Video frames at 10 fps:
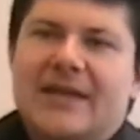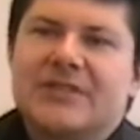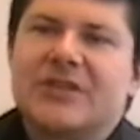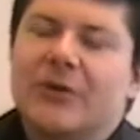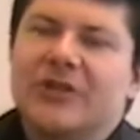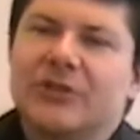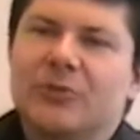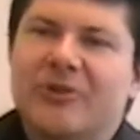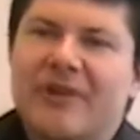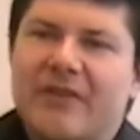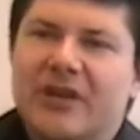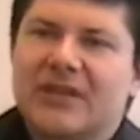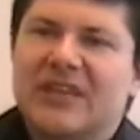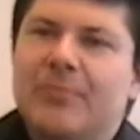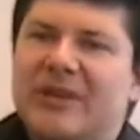So it could be rather
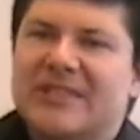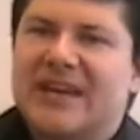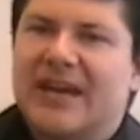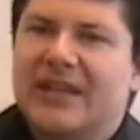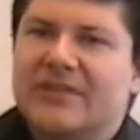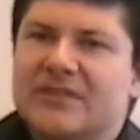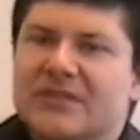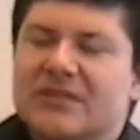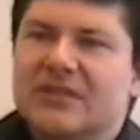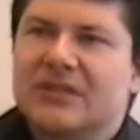keeping silence,